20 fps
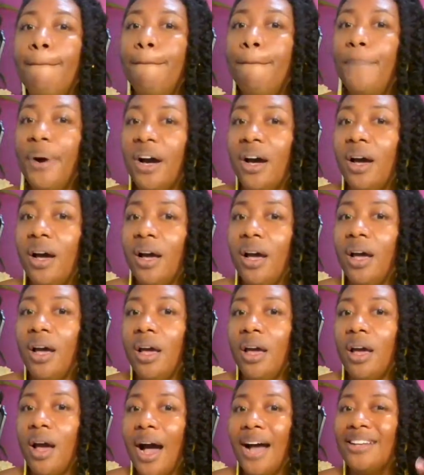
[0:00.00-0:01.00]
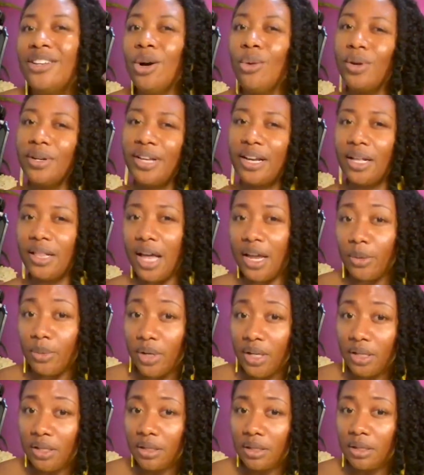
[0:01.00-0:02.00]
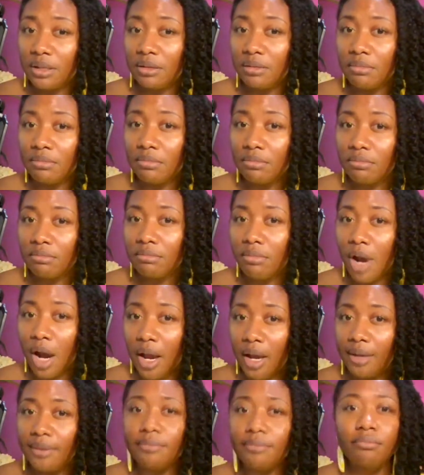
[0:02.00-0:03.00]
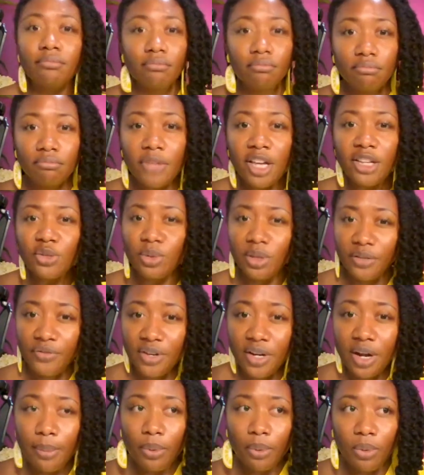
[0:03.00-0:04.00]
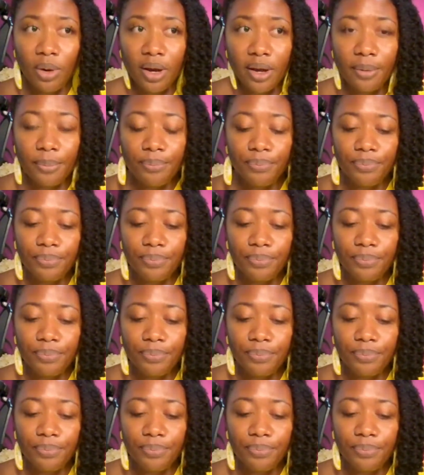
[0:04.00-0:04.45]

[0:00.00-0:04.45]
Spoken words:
but I don't want to take a lot of risk, right? That's really for number one.